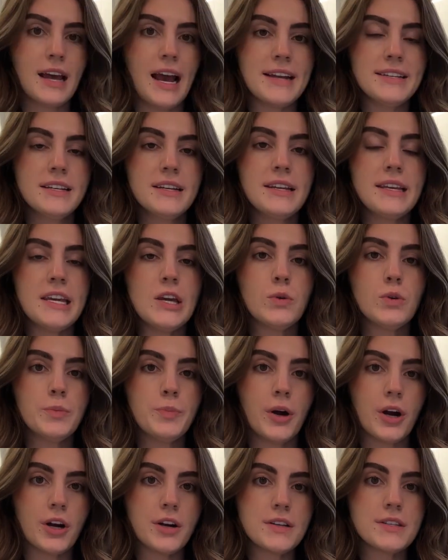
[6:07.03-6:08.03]
I did equal
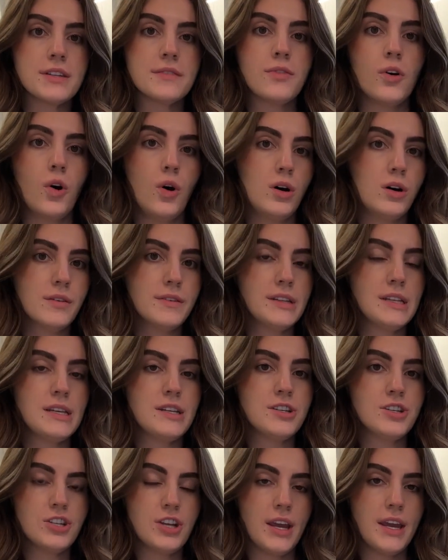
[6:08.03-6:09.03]
parts of all of these
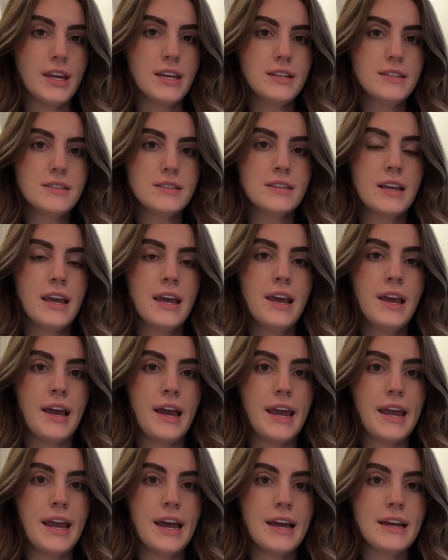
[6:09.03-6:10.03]
shades,
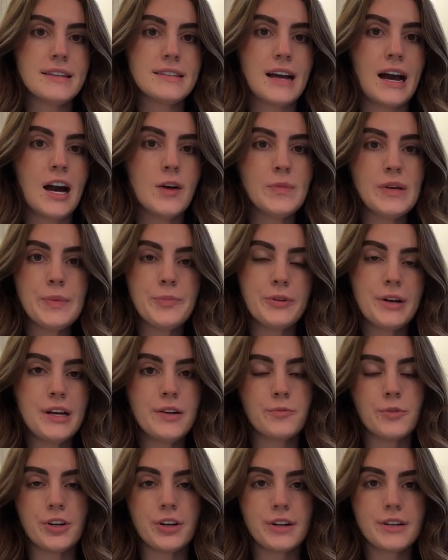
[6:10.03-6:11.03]
and how my
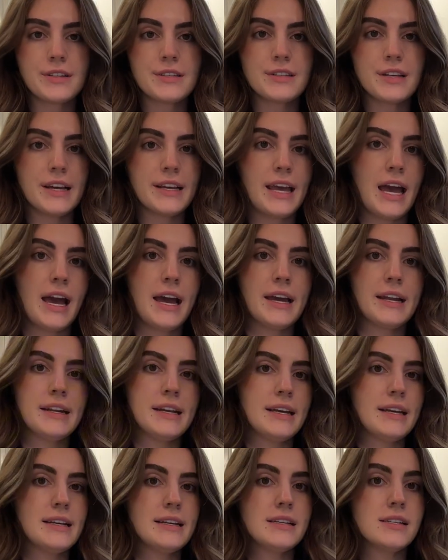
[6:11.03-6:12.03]
brain works again
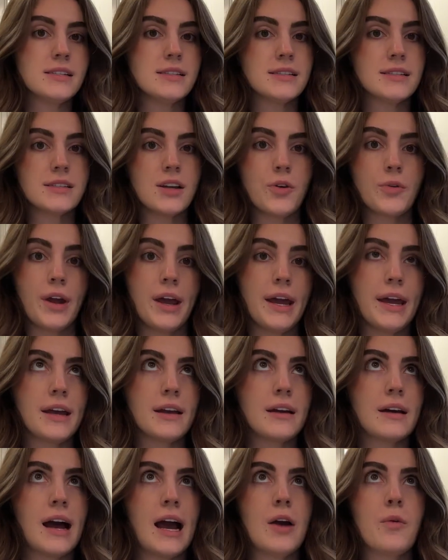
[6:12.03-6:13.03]
is,
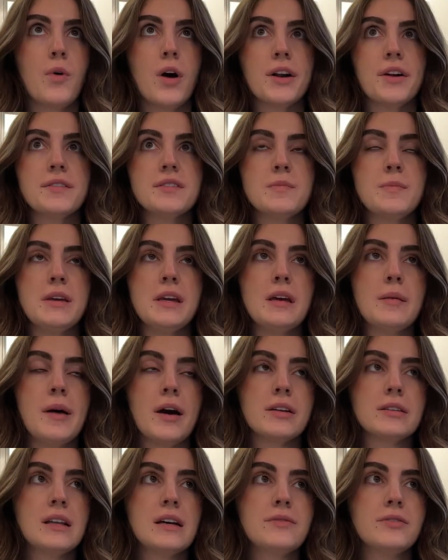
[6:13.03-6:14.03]
okay, I want her to be
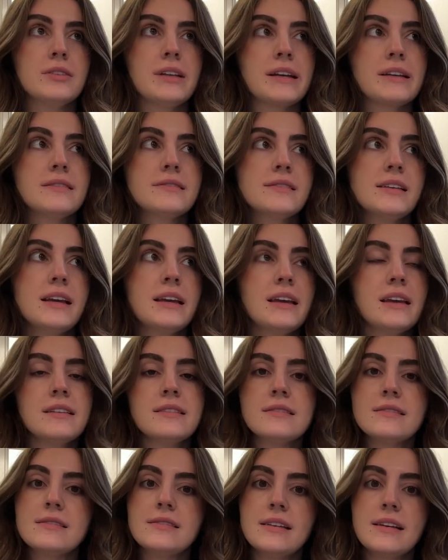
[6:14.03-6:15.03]
about a level like
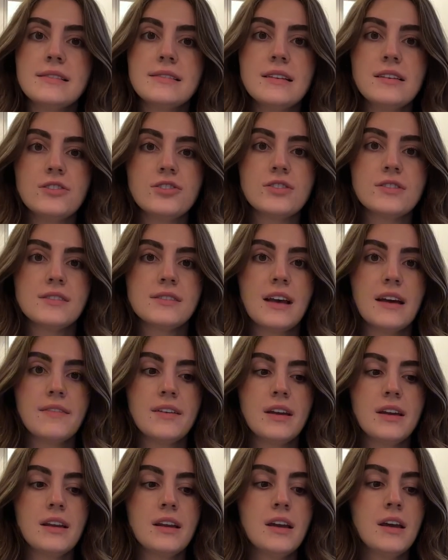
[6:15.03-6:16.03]
6-ish,
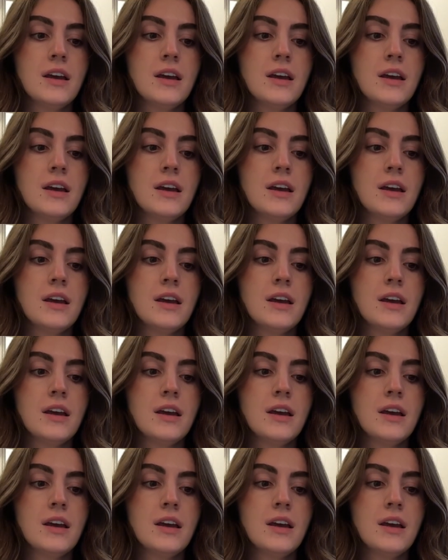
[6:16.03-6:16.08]
7.